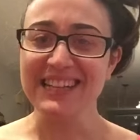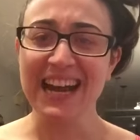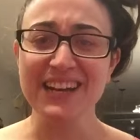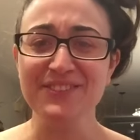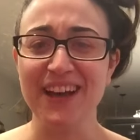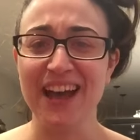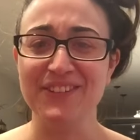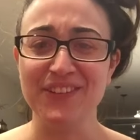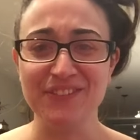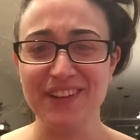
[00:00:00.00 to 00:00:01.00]
Kind of a
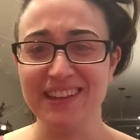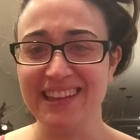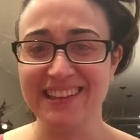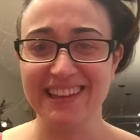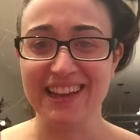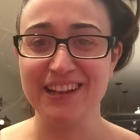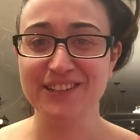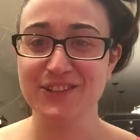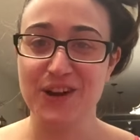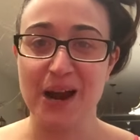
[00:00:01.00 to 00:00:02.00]
heavy feeling like I
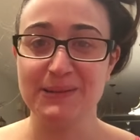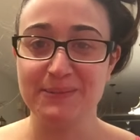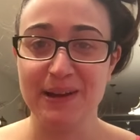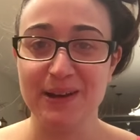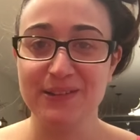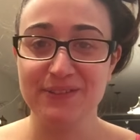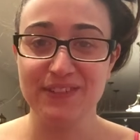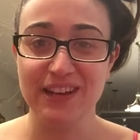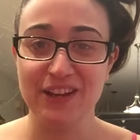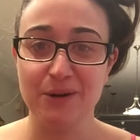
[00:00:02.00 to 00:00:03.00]
described in my other
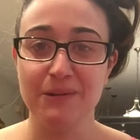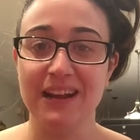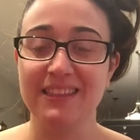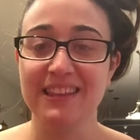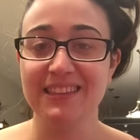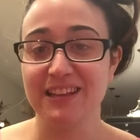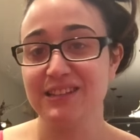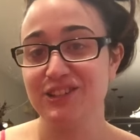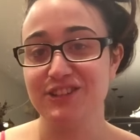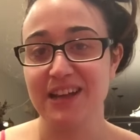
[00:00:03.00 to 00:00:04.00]
video, but I think
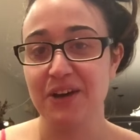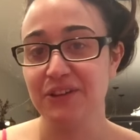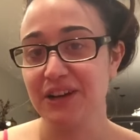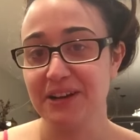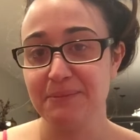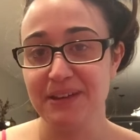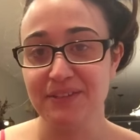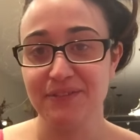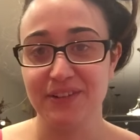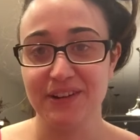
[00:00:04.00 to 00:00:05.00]
that's just how they're going to
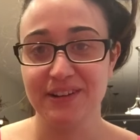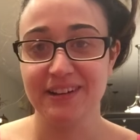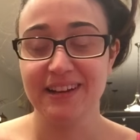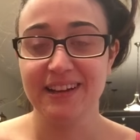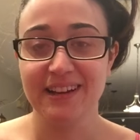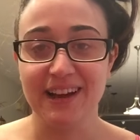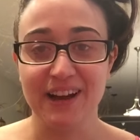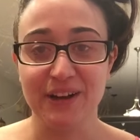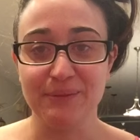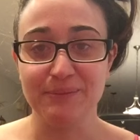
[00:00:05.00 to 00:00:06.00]
be for
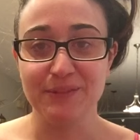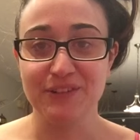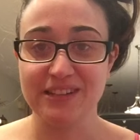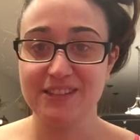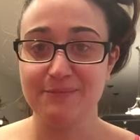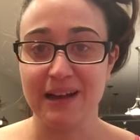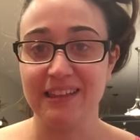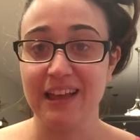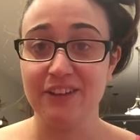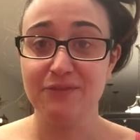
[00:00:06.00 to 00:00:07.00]
the rest of my
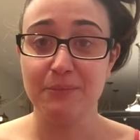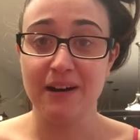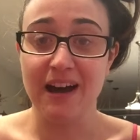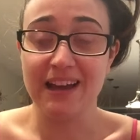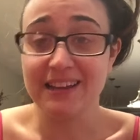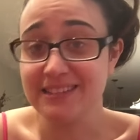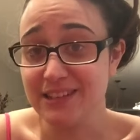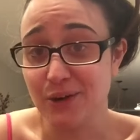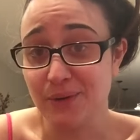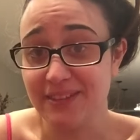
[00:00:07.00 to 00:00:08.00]
life. But I can
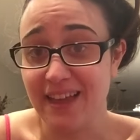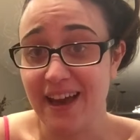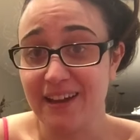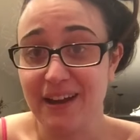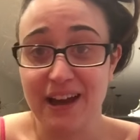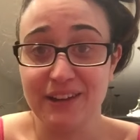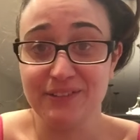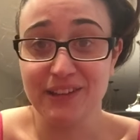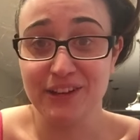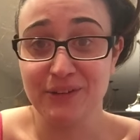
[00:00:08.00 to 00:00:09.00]
deal with that. I
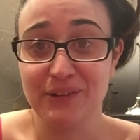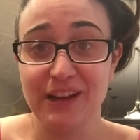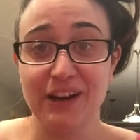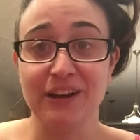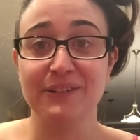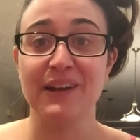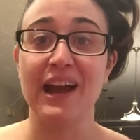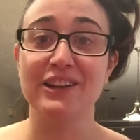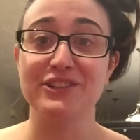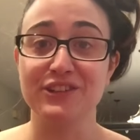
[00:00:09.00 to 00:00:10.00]
really don't care.
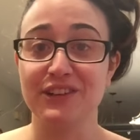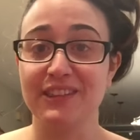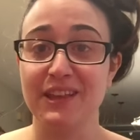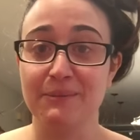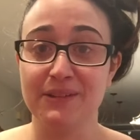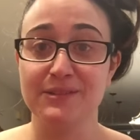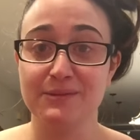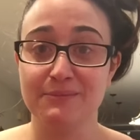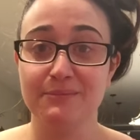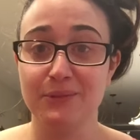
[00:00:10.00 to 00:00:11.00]
I just look at them
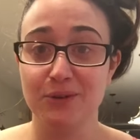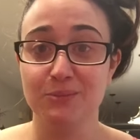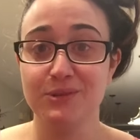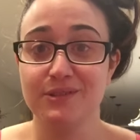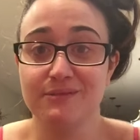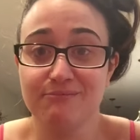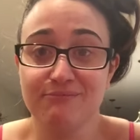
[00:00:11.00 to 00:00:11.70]
as boobs.